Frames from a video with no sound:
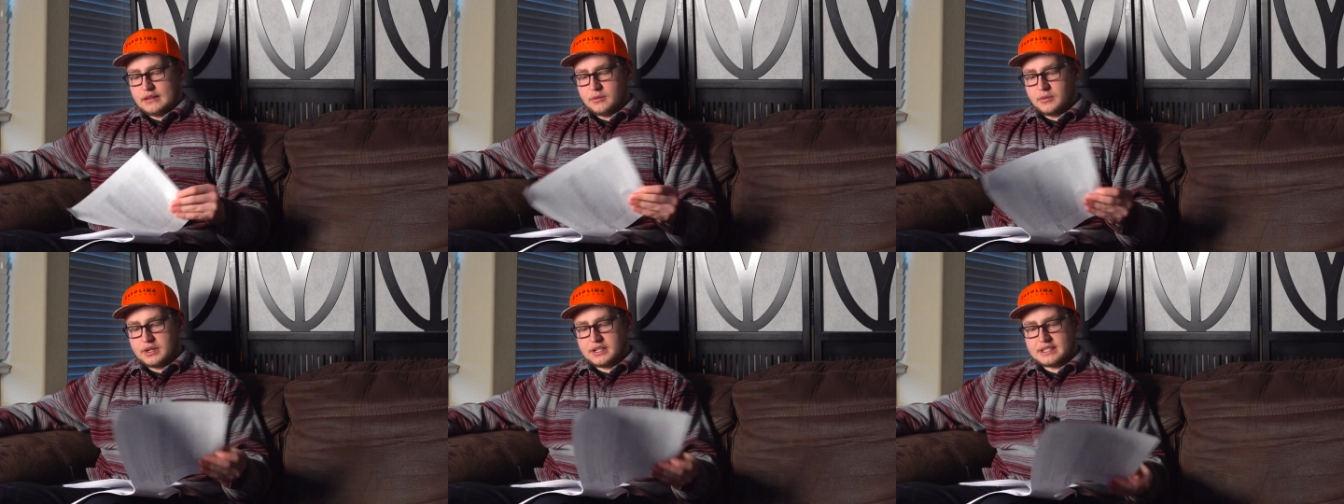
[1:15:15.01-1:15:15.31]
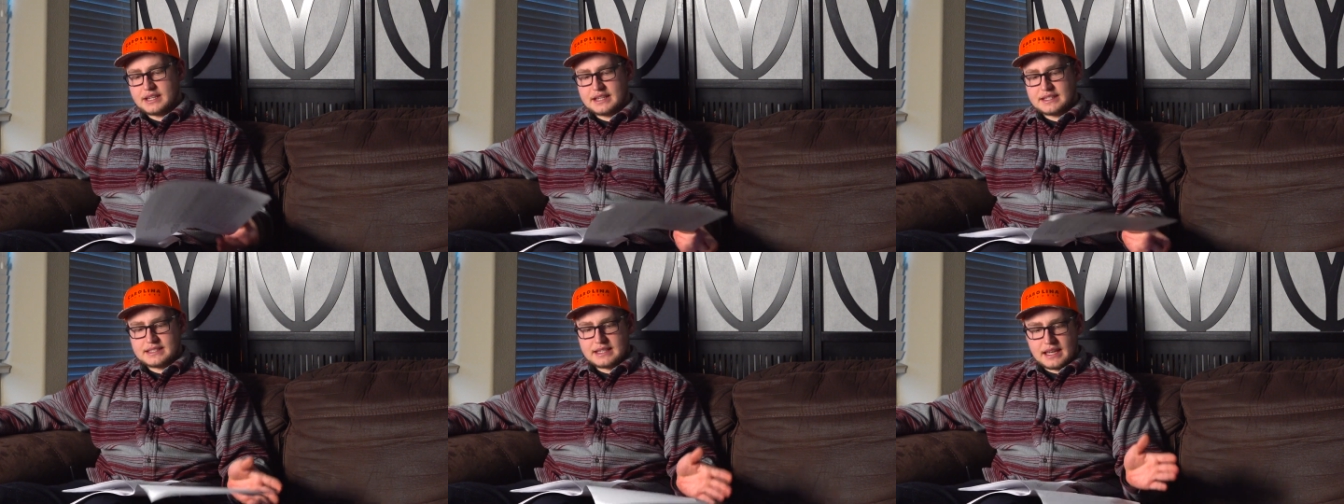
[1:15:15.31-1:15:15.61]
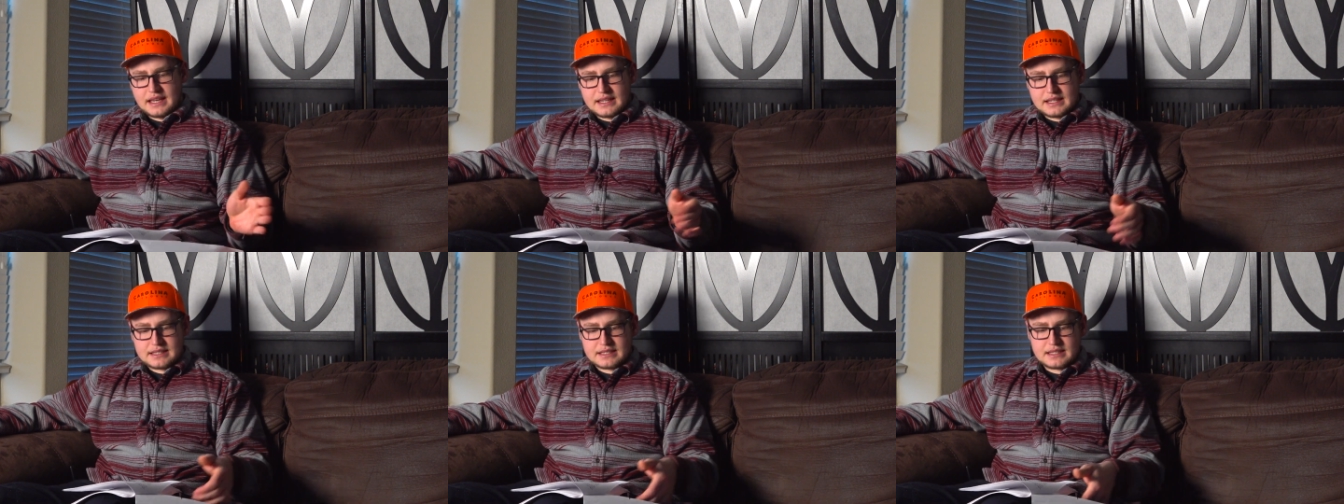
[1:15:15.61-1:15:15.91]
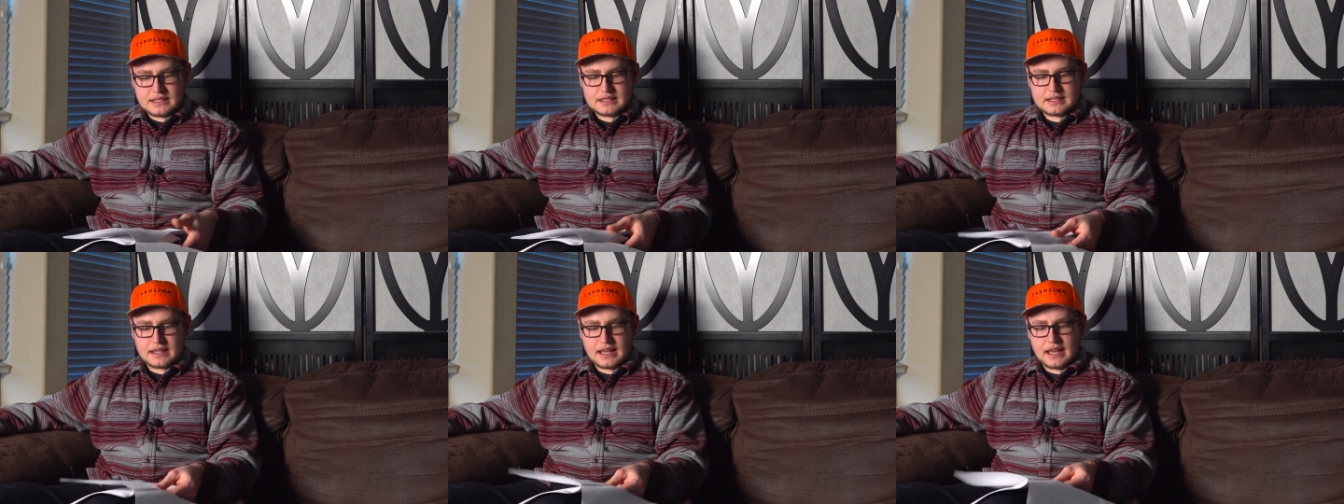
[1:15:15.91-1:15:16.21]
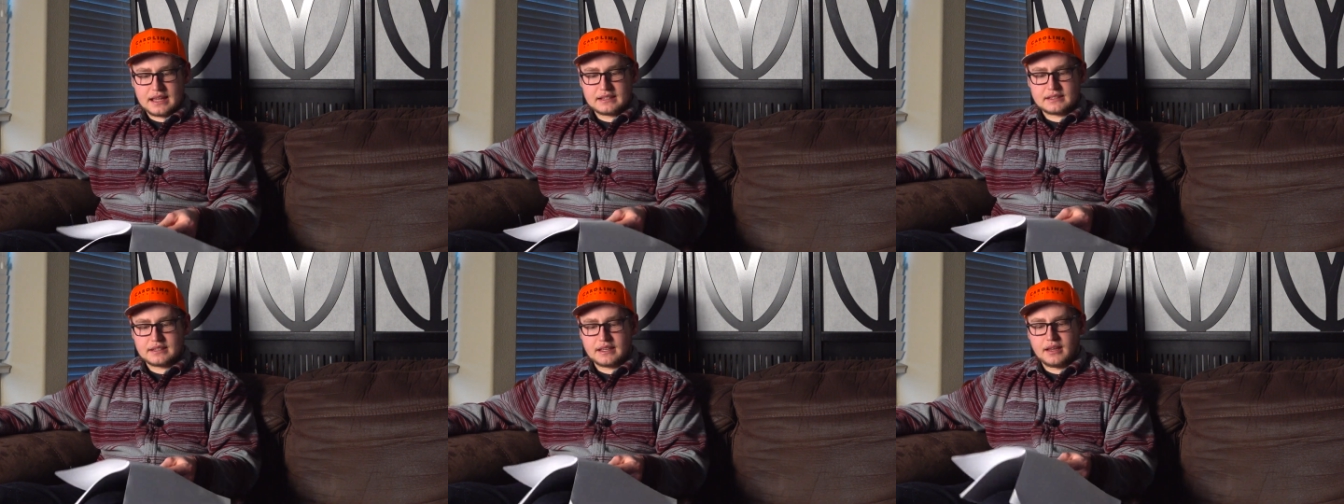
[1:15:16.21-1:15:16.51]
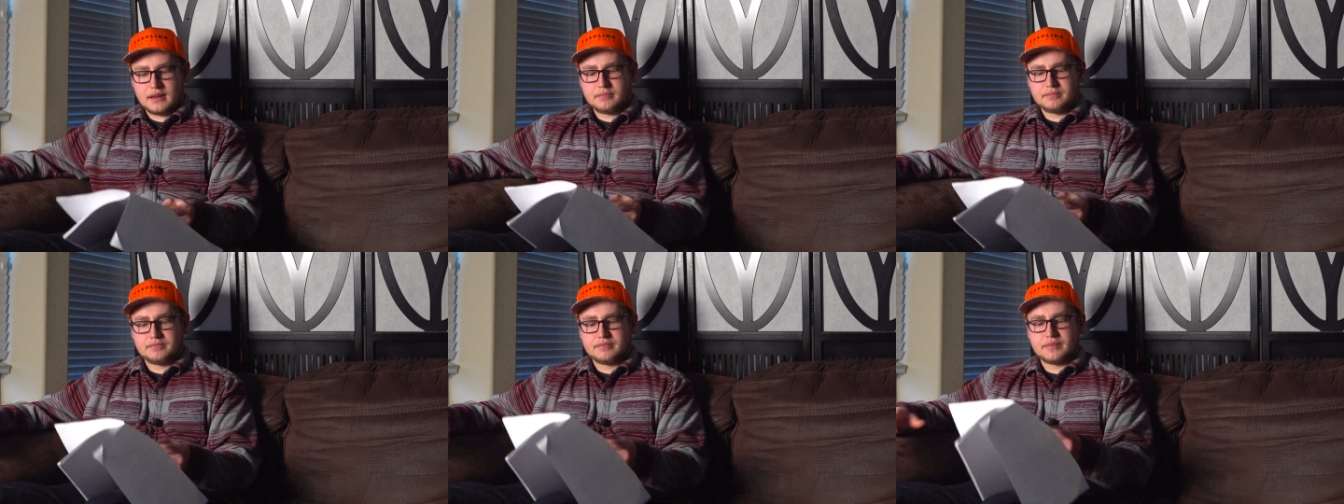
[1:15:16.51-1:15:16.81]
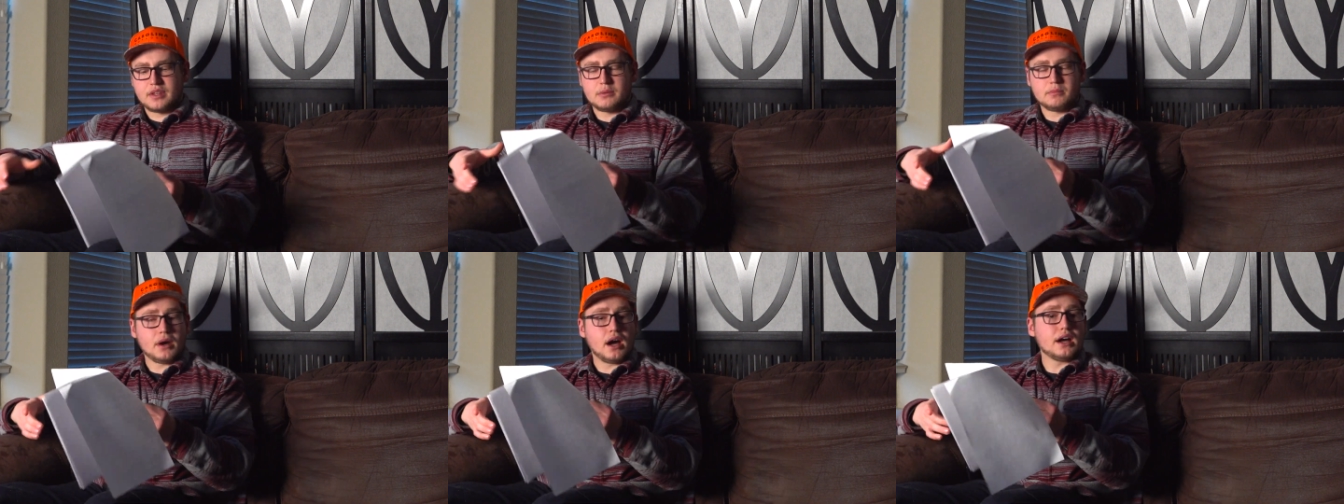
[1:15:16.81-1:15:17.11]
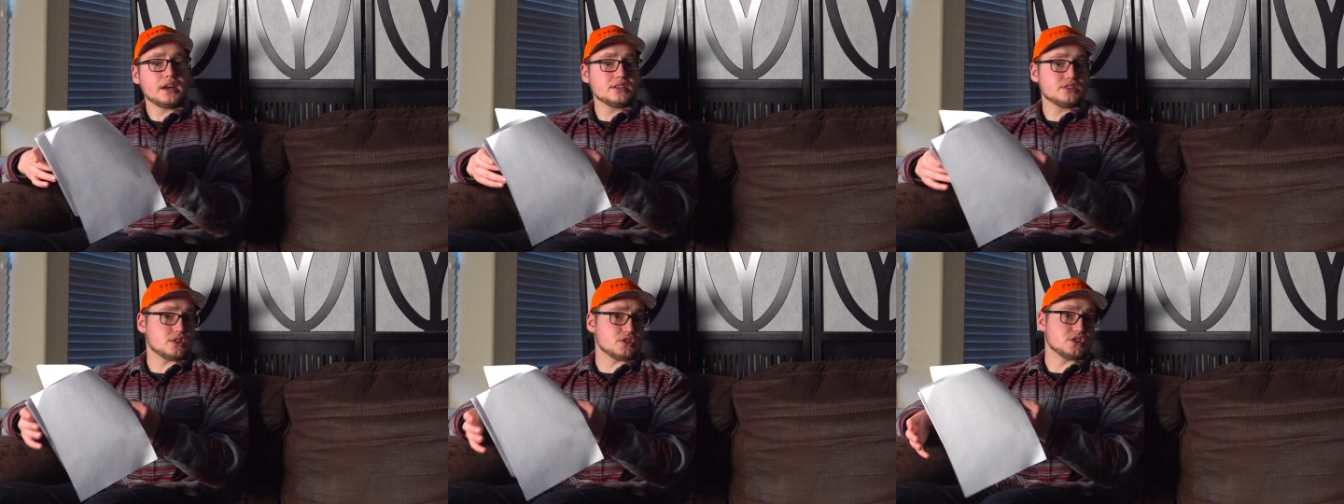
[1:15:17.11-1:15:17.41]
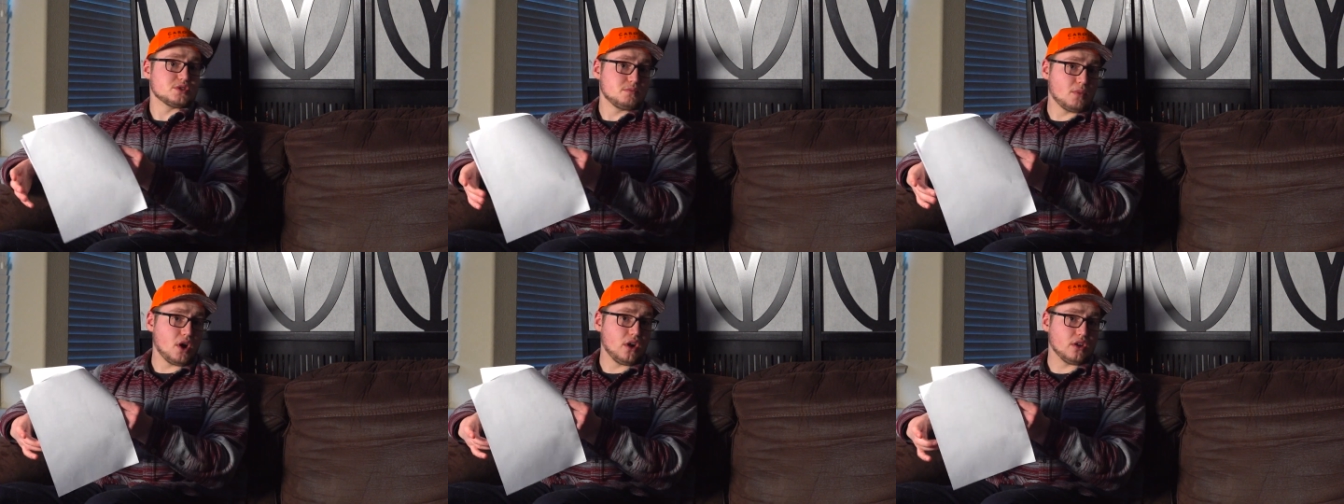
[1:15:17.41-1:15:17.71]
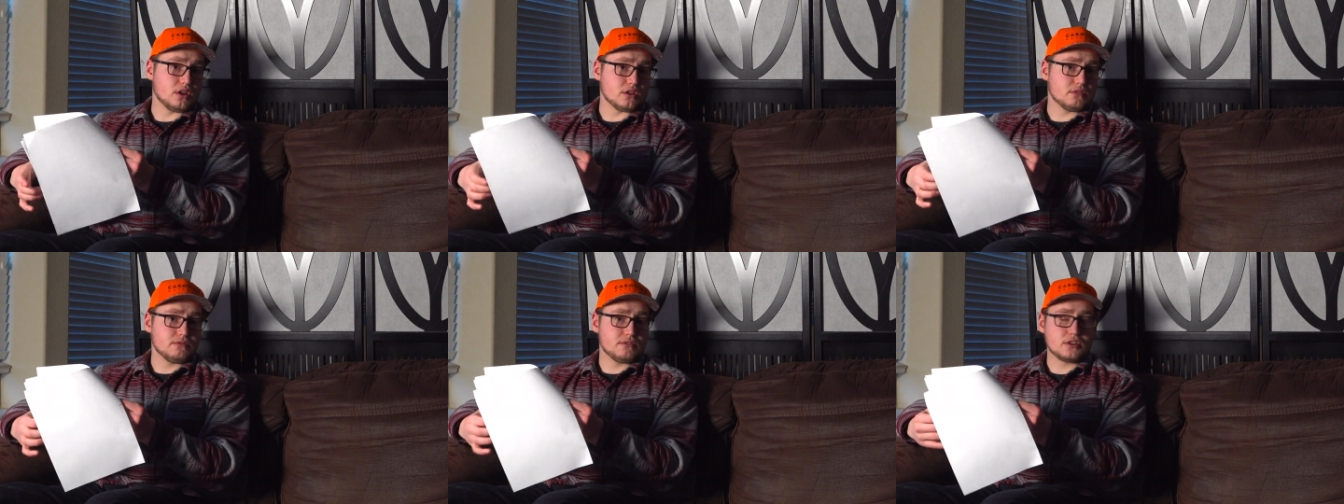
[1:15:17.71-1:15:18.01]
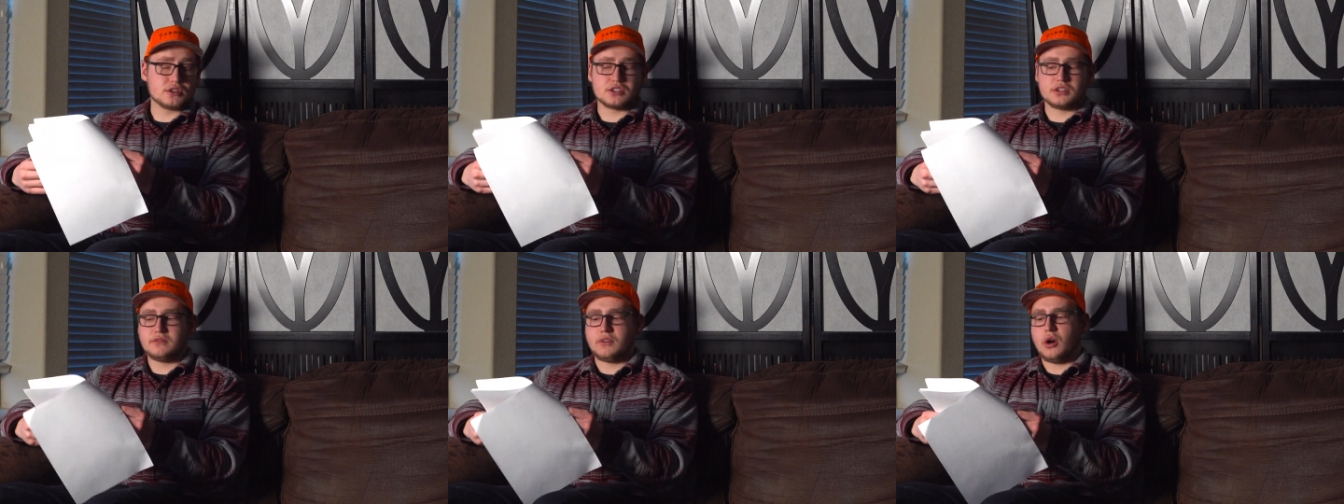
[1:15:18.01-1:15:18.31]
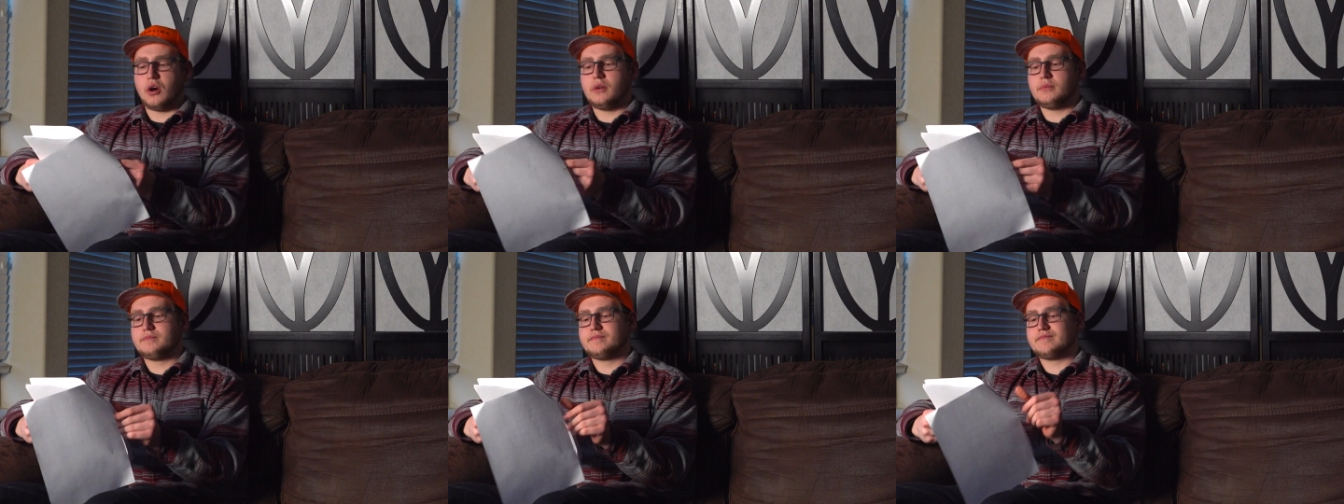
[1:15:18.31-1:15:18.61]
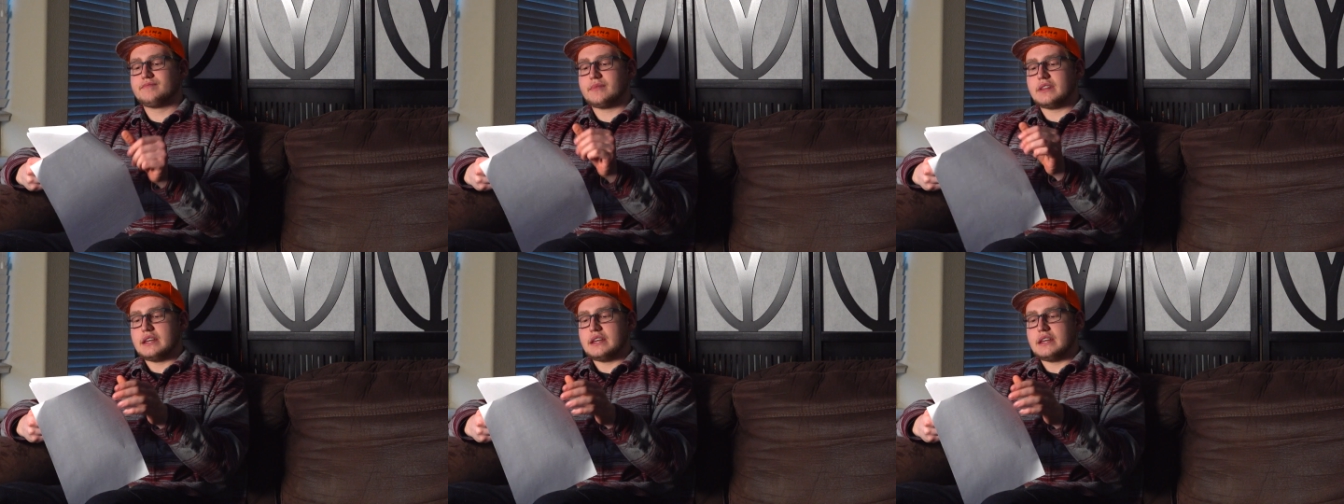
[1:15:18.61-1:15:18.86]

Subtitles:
The reason I say this is that their bodies are smaller, first of all.